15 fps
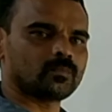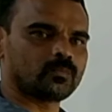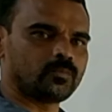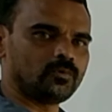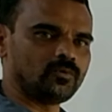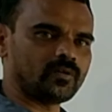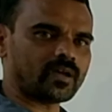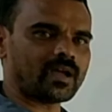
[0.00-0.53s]

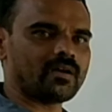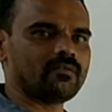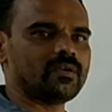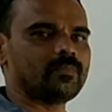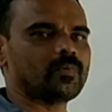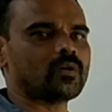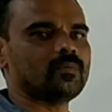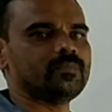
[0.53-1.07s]
pulled
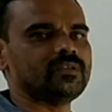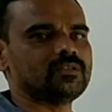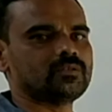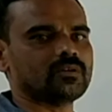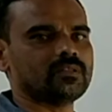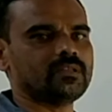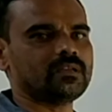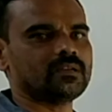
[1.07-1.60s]
away from each
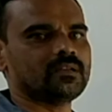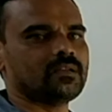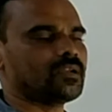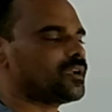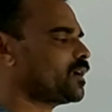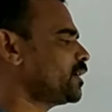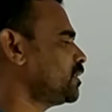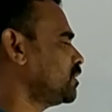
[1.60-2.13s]
other,
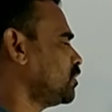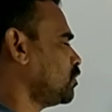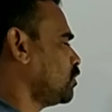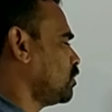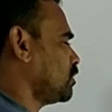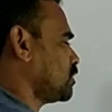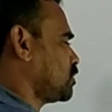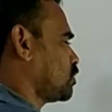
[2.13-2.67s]
and the
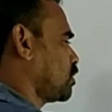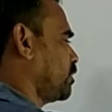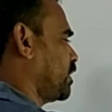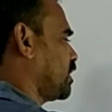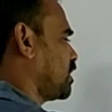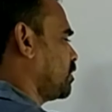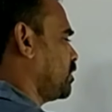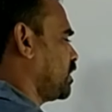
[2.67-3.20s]

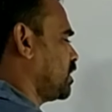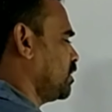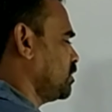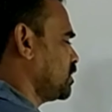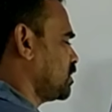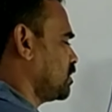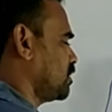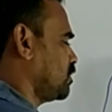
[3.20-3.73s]
stomata
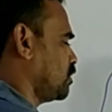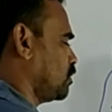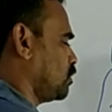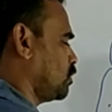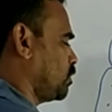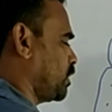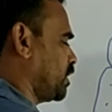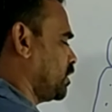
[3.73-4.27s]
becomes
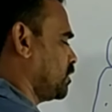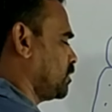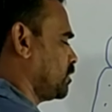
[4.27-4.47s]
open.